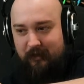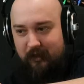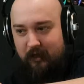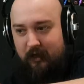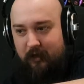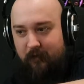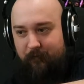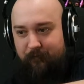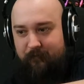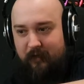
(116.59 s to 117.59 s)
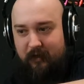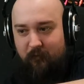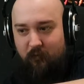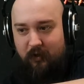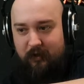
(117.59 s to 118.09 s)
and it
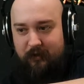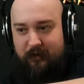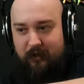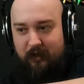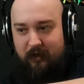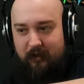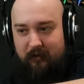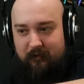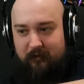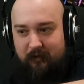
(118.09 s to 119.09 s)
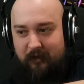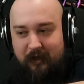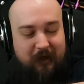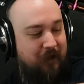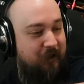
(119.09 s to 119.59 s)
was
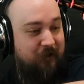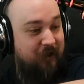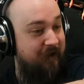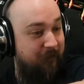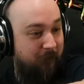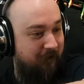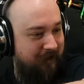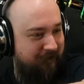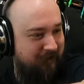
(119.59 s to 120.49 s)
inconceivable at the